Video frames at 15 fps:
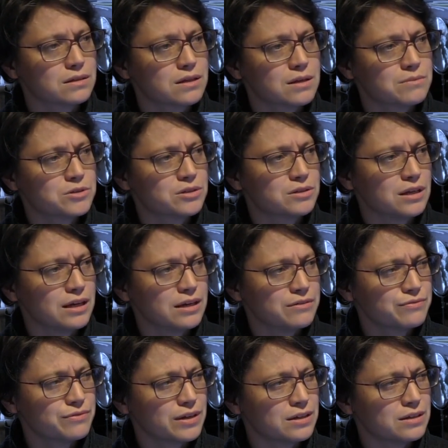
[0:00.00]
came to
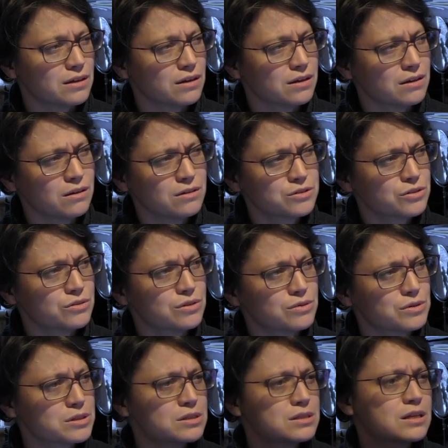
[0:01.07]
life, and also there
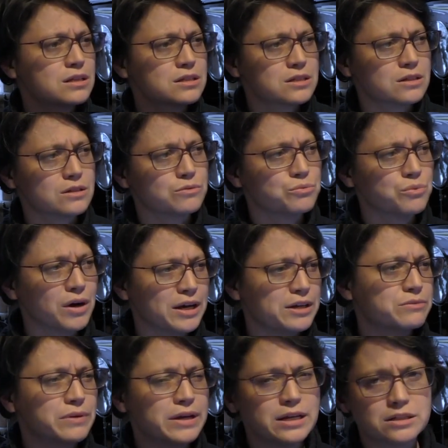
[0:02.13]
was such a
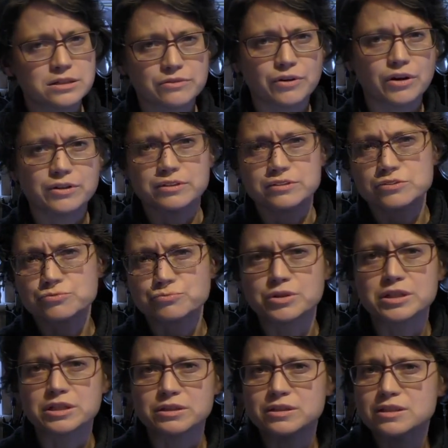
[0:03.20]
wide range of artists
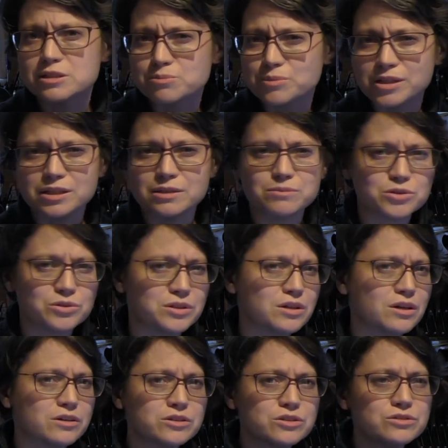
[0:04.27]
working in this medium, doing
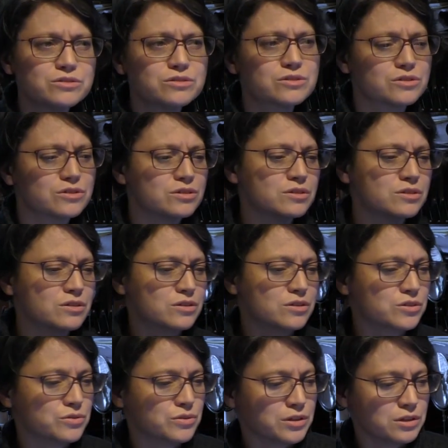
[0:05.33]
cartoons or
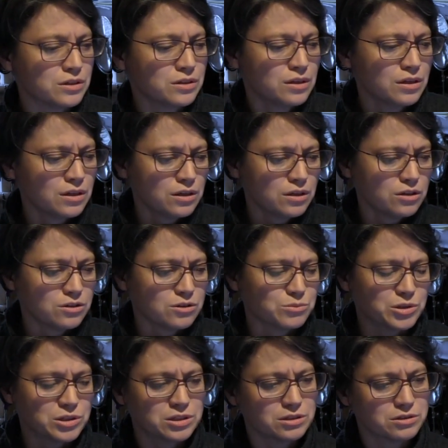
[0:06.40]
doing, you know,
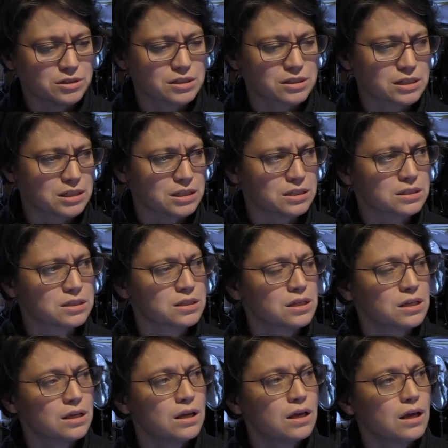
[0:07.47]
more serious things.
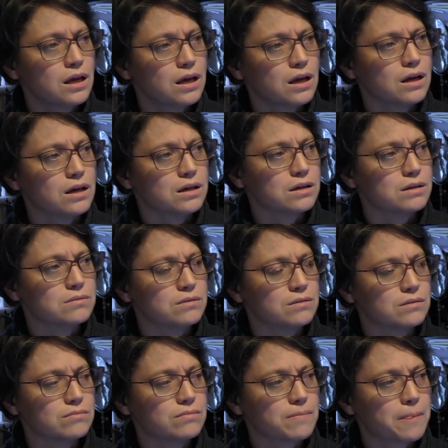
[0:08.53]
And